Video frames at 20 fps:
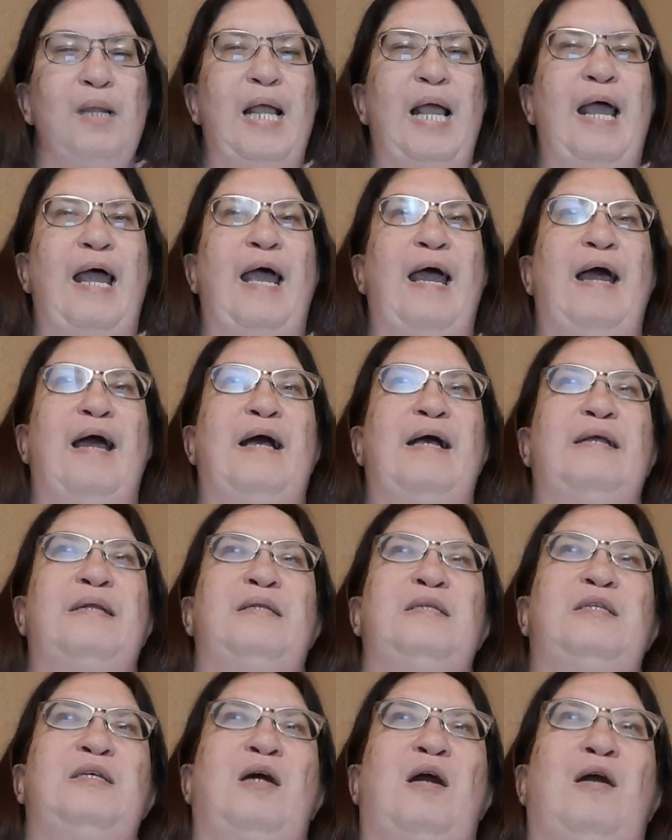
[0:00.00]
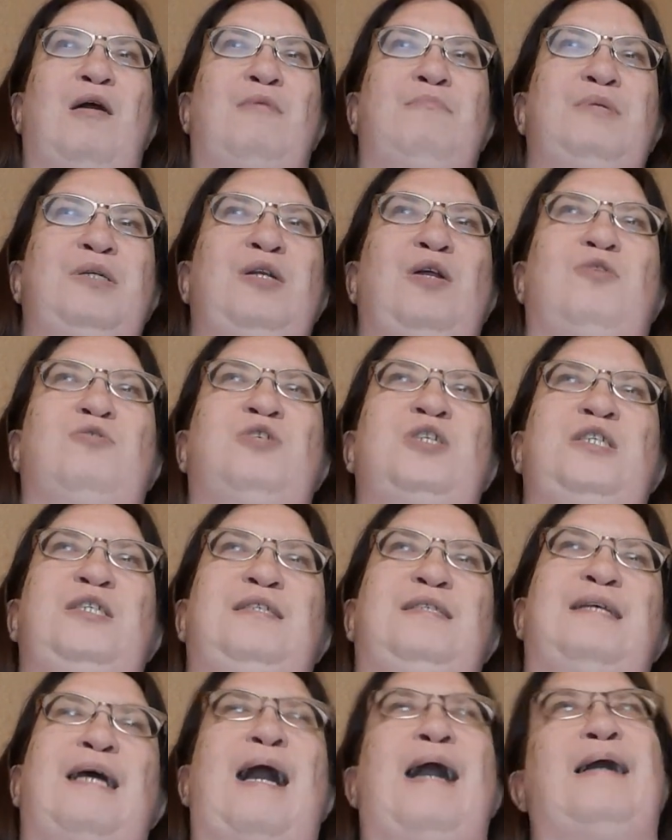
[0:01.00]
And,
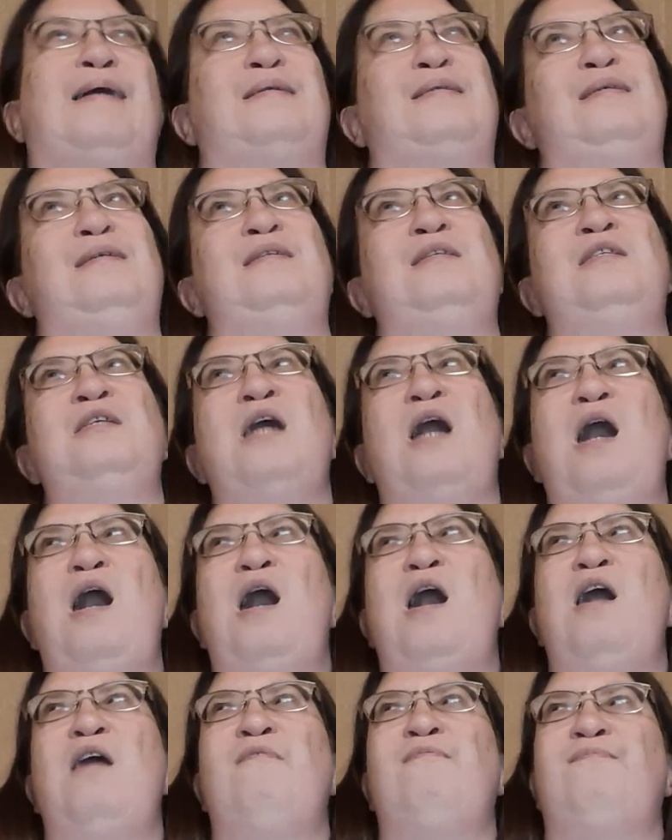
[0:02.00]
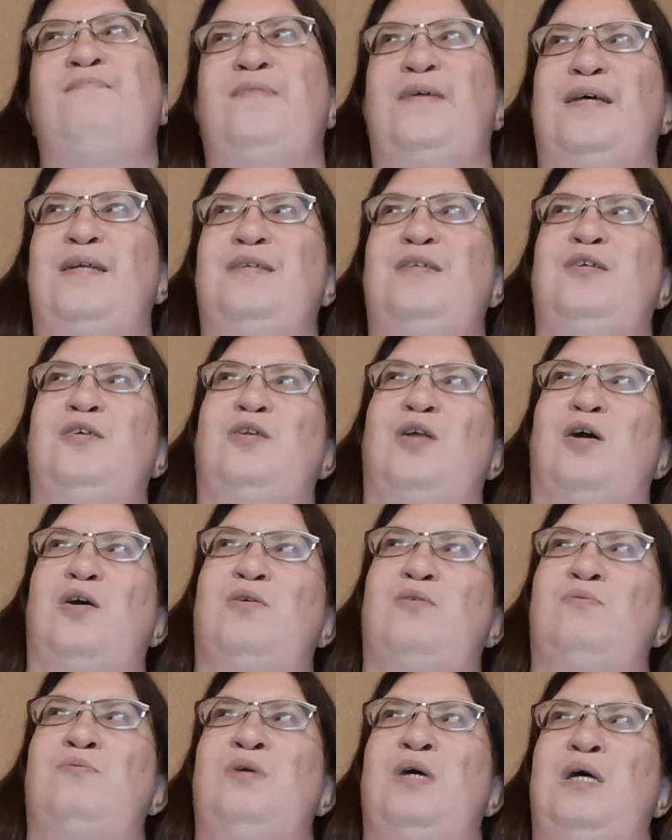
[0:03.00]
she's acting tough and,
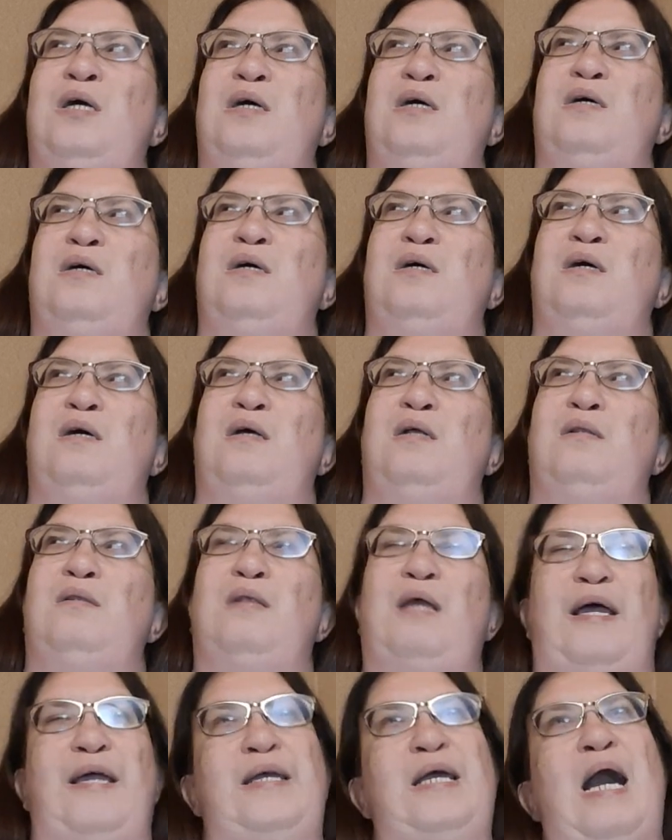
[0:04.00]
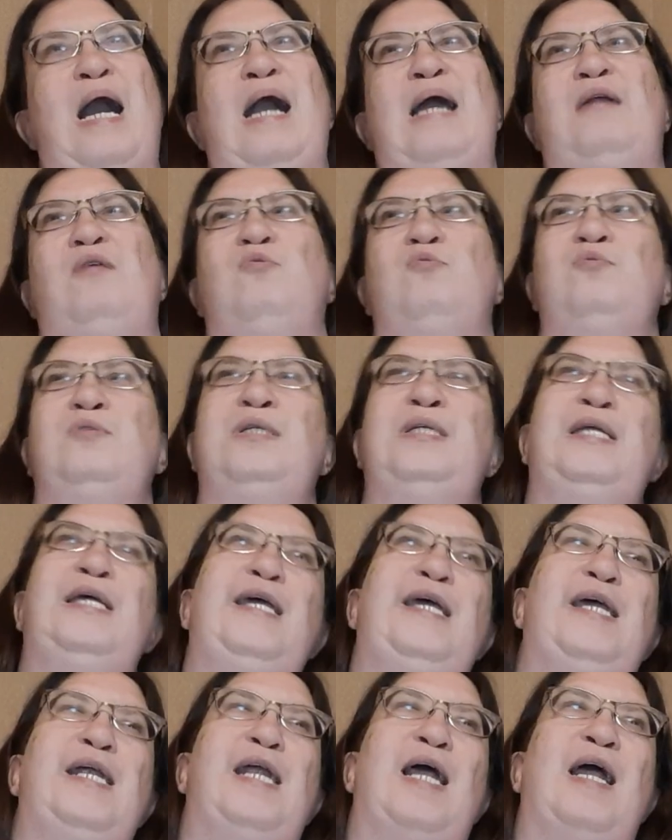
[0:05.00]
like I don't
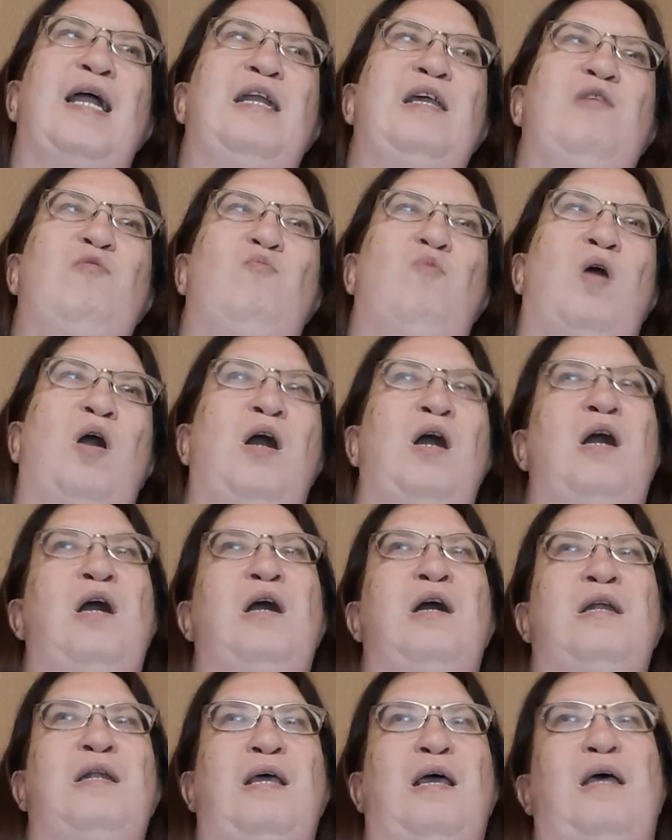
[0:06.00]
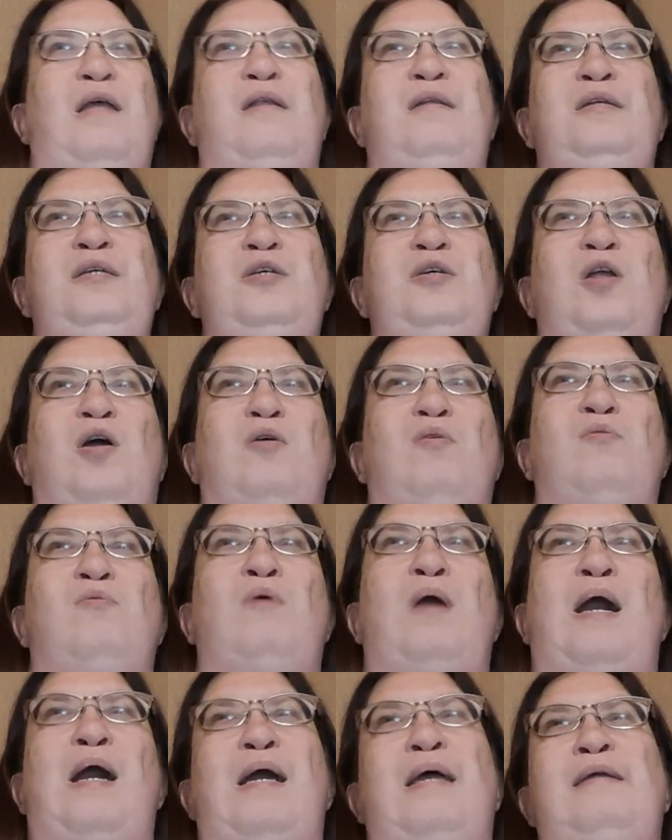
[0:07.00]
need anyone and,
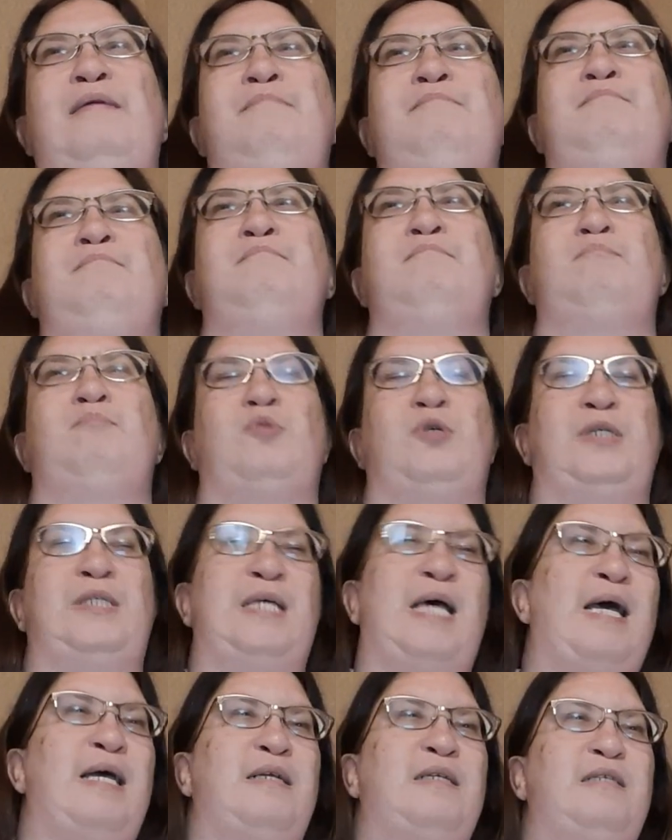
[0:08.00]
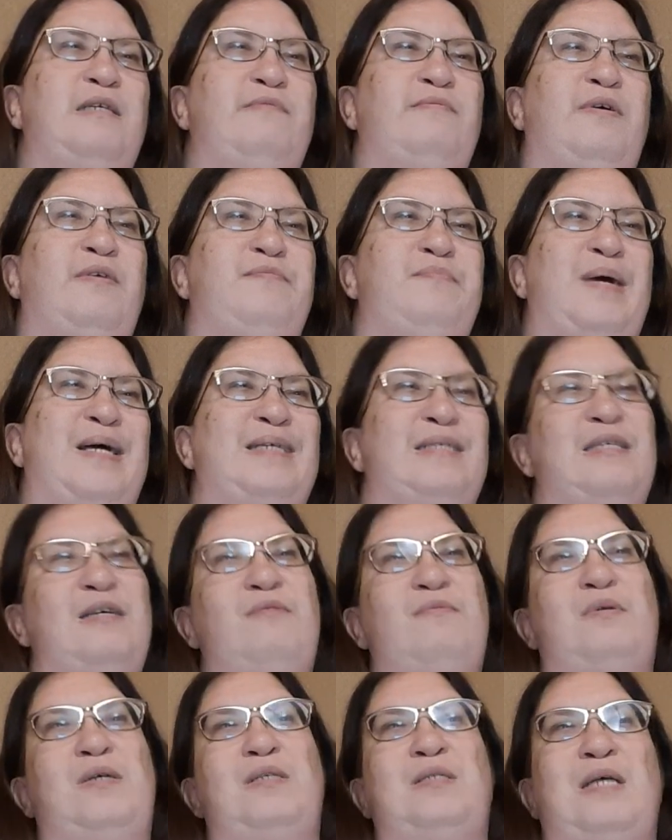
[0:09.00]
I'm protective of
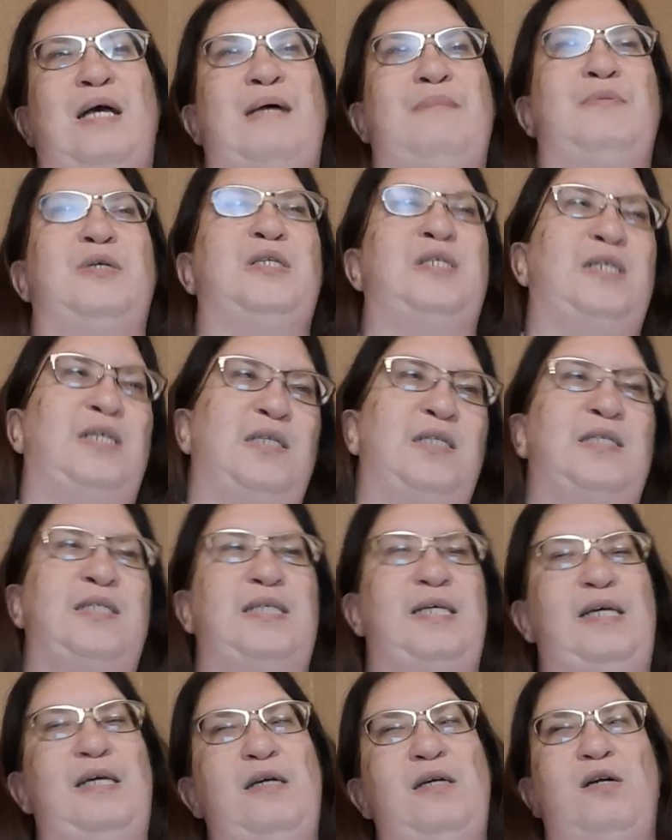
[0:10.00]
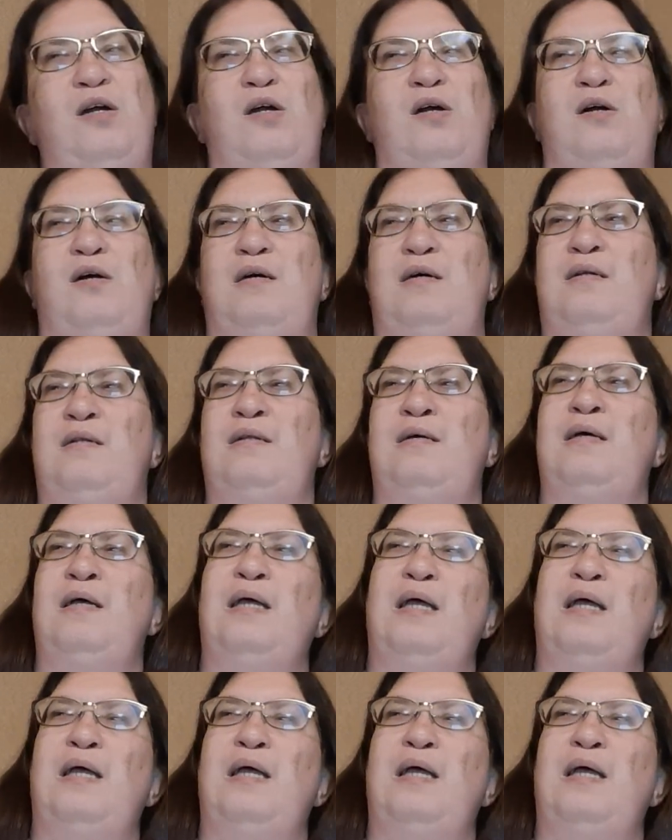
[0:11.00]
myself because I'm a DC girl.